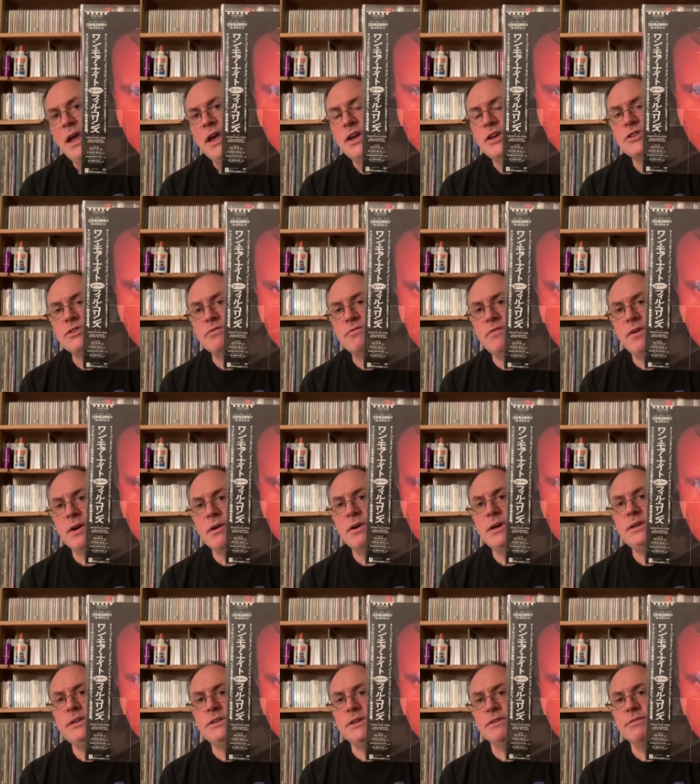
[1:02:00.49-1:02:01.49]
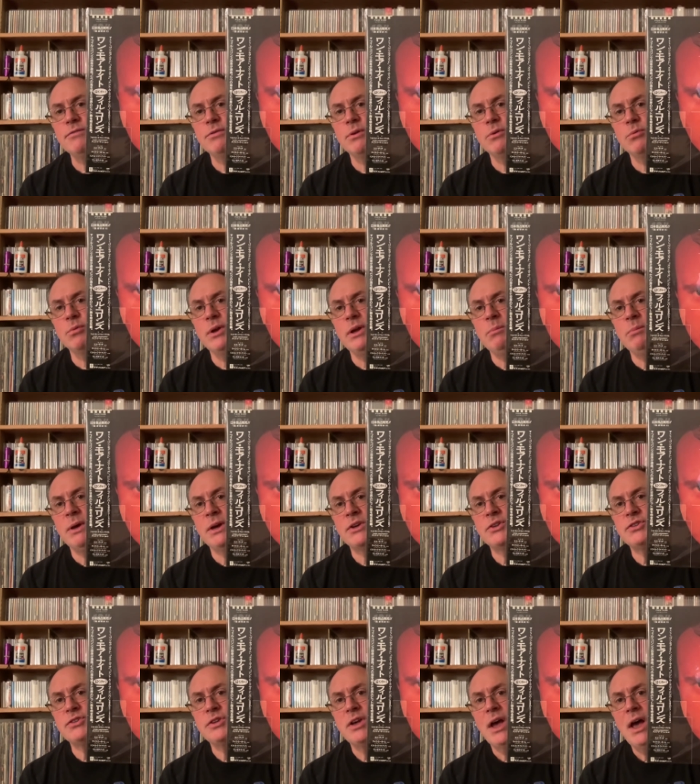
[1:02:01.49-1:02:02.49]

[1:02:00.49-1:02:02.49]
is a very different remix.